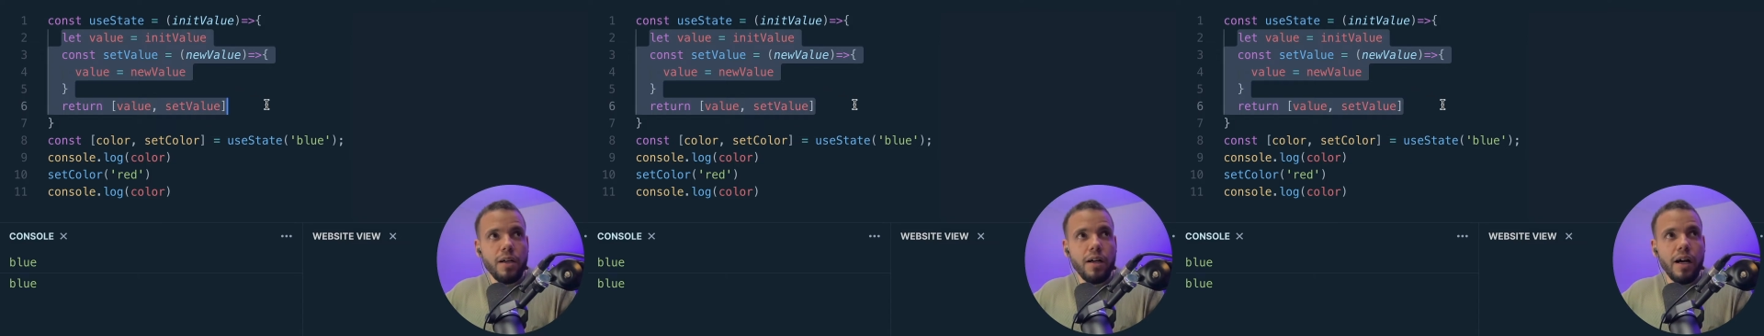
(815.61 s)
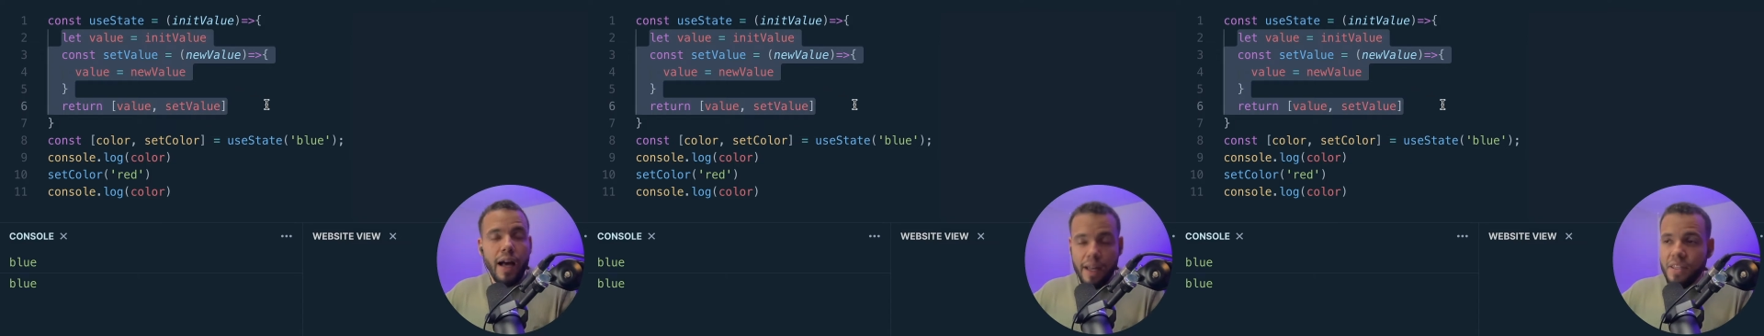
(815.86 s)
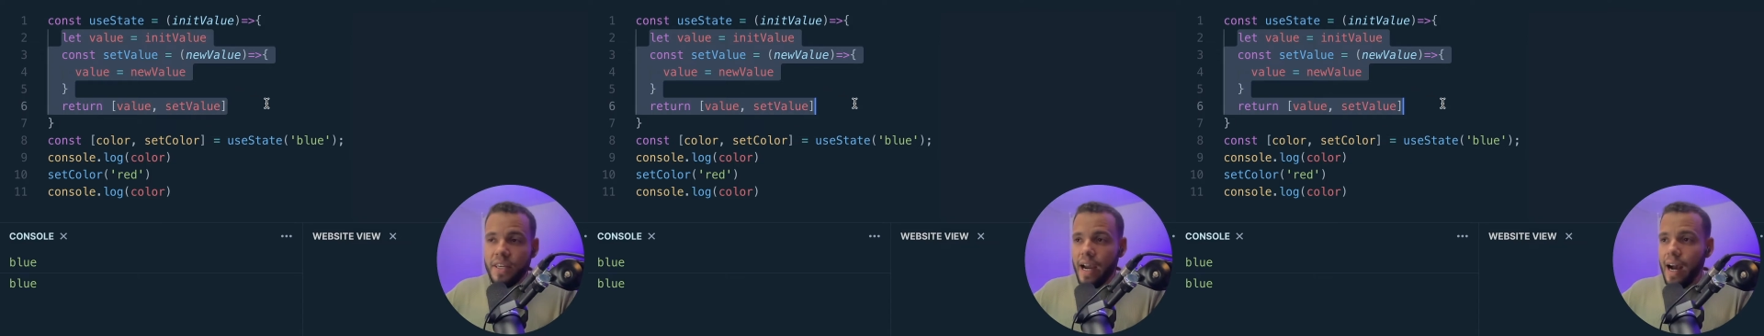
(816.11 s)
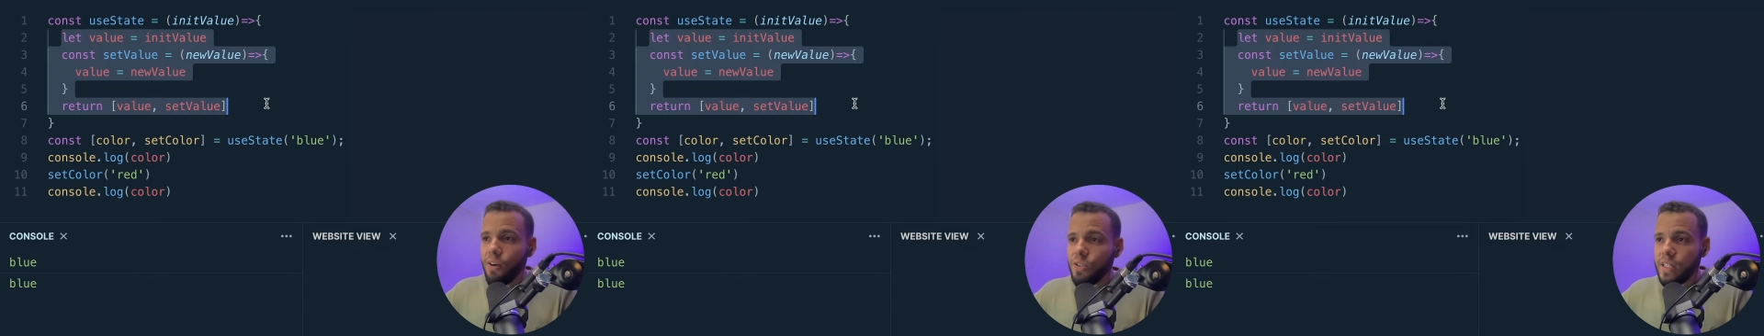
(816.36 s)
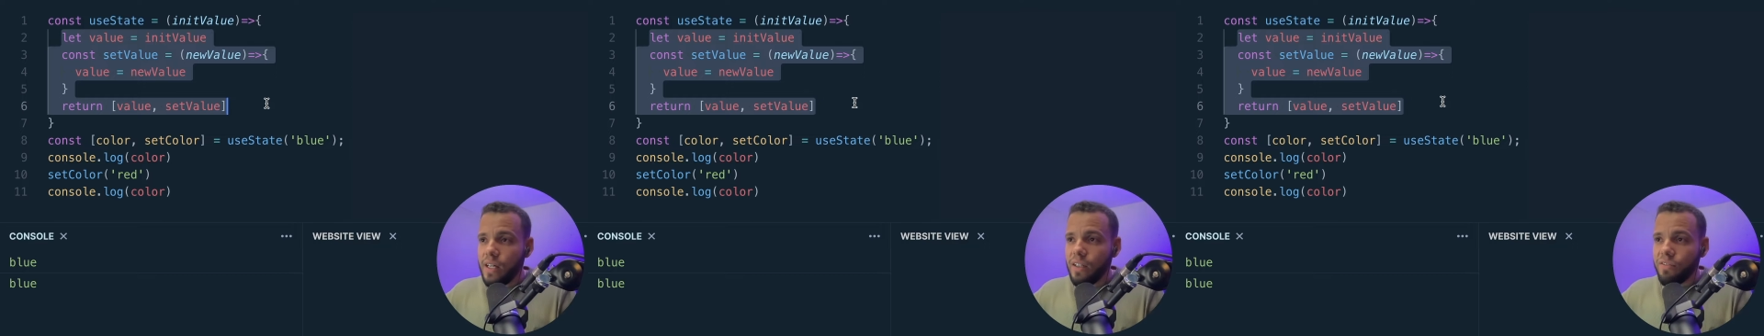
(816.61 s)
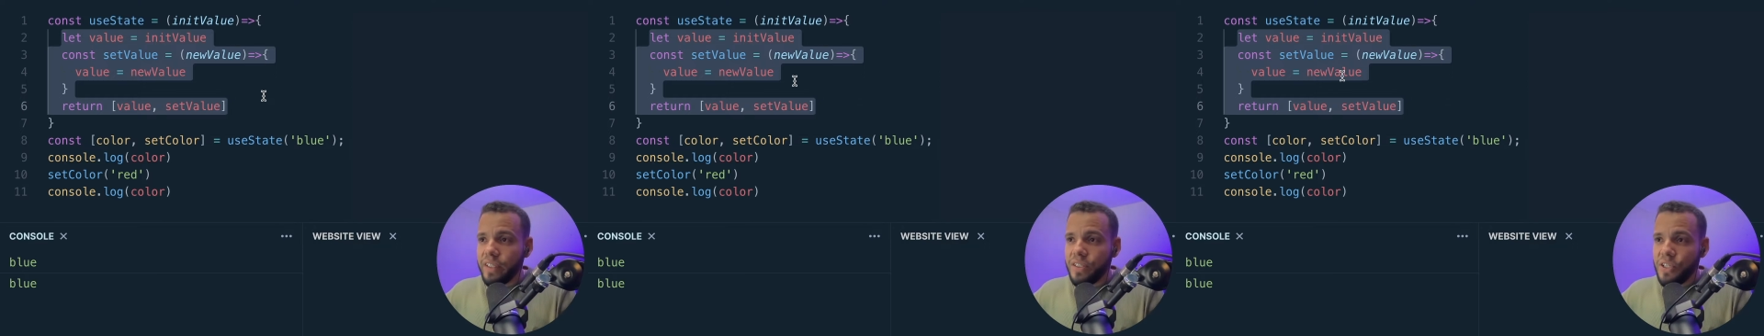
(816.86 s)
outside
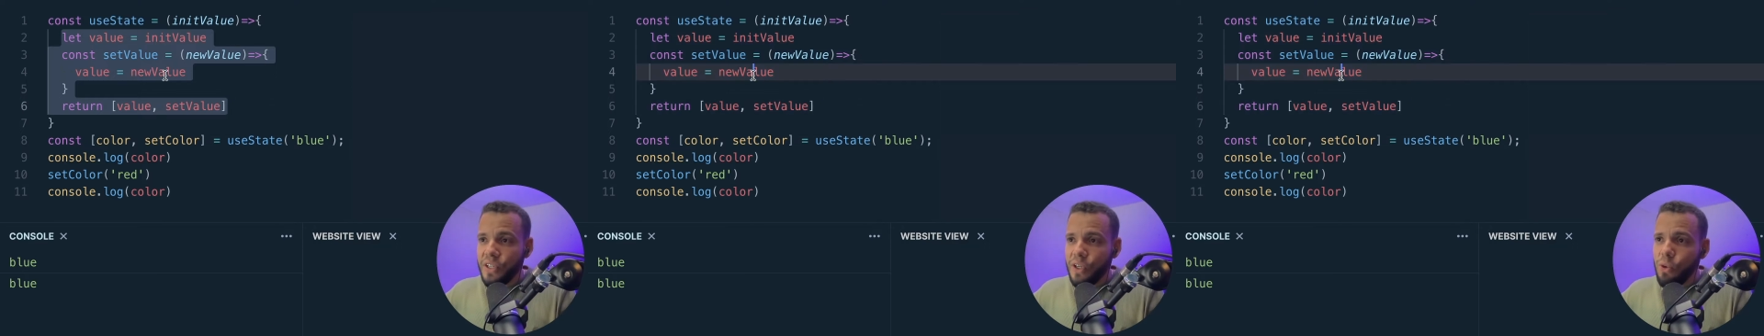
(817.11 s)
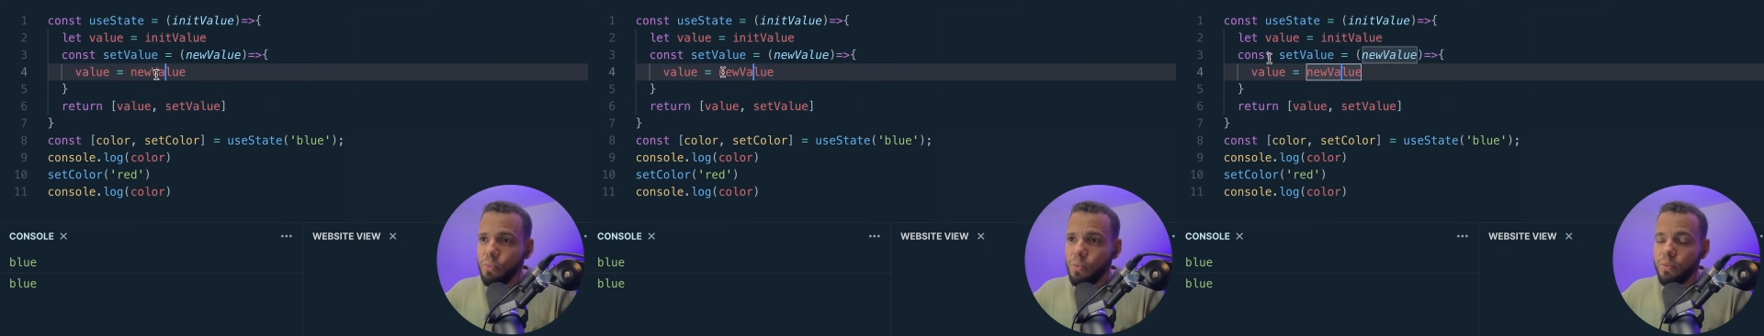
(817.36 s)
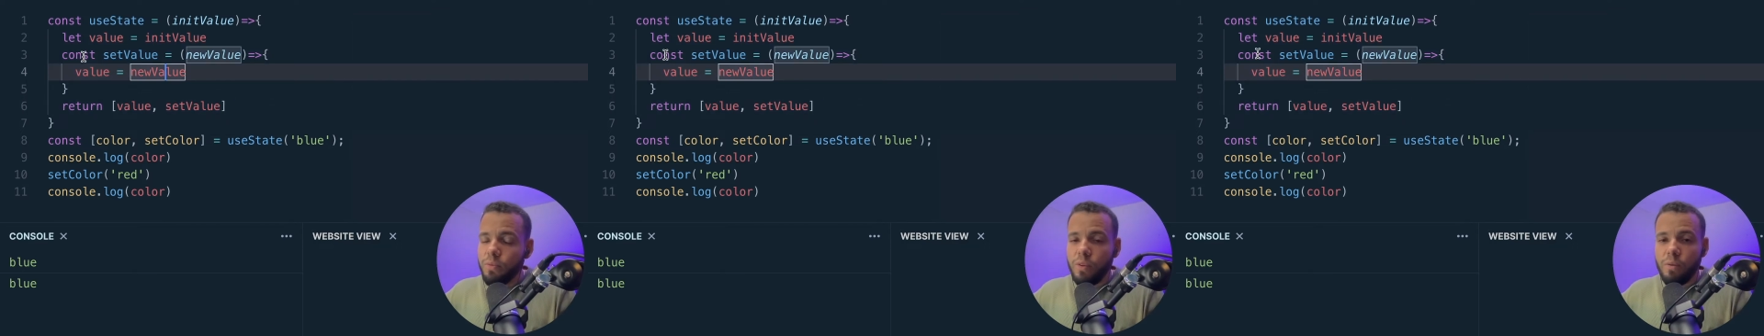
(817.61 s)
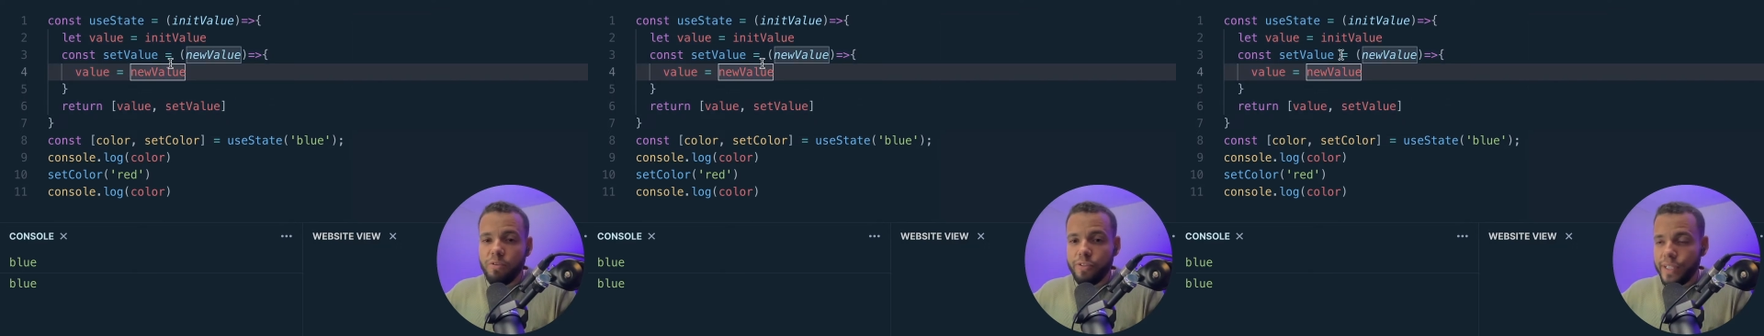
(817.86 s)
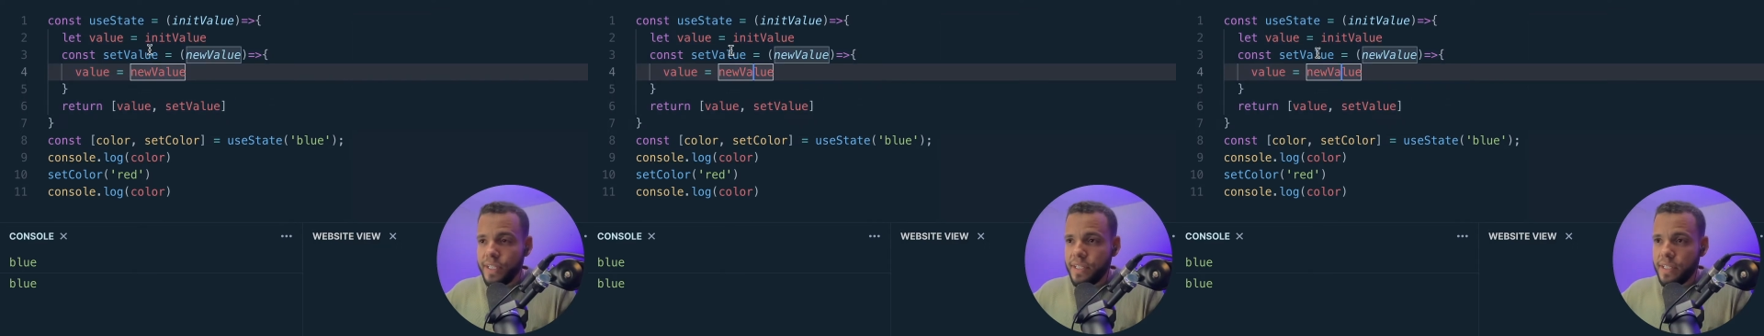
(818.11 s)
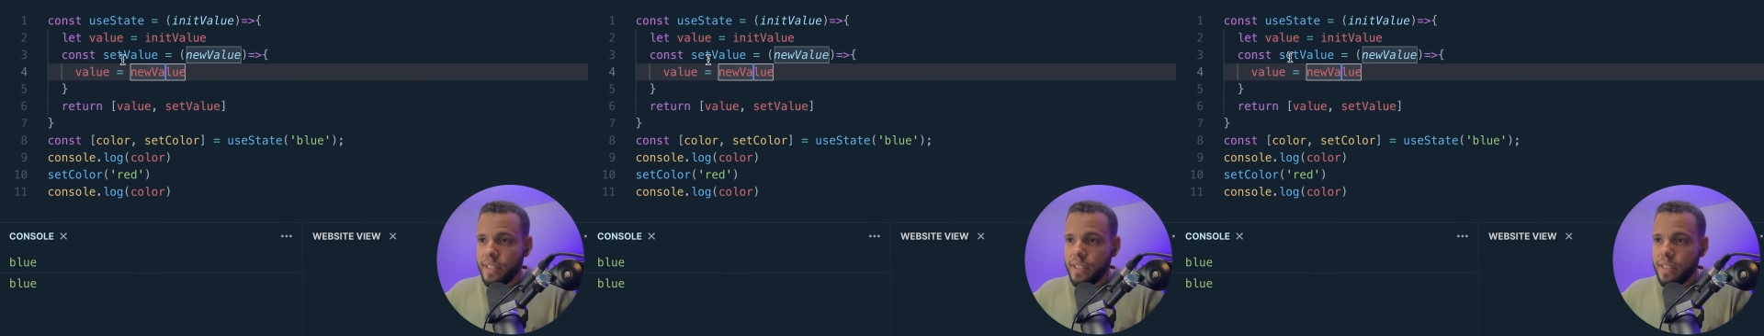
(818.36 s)
of its scope. For
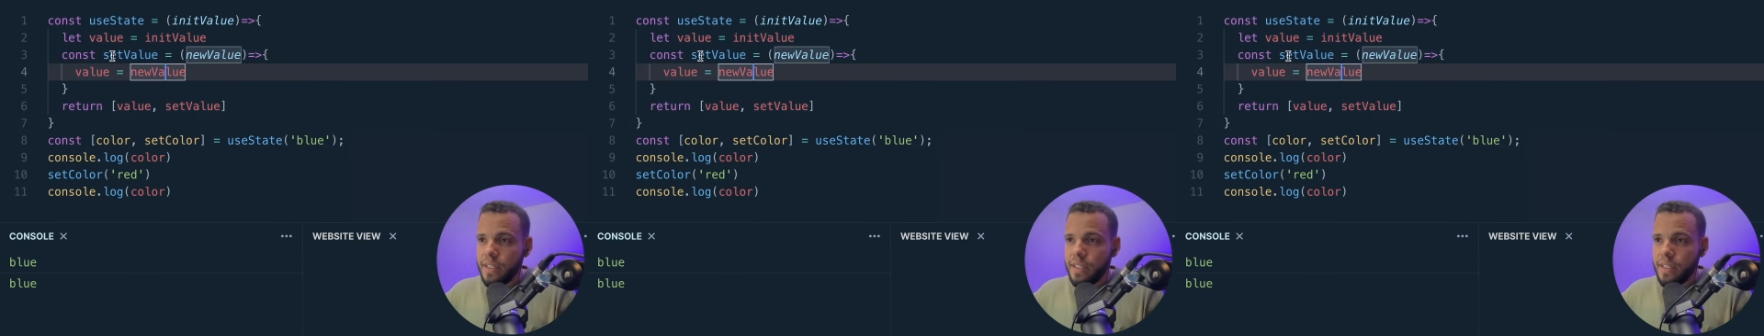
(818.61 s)
instance,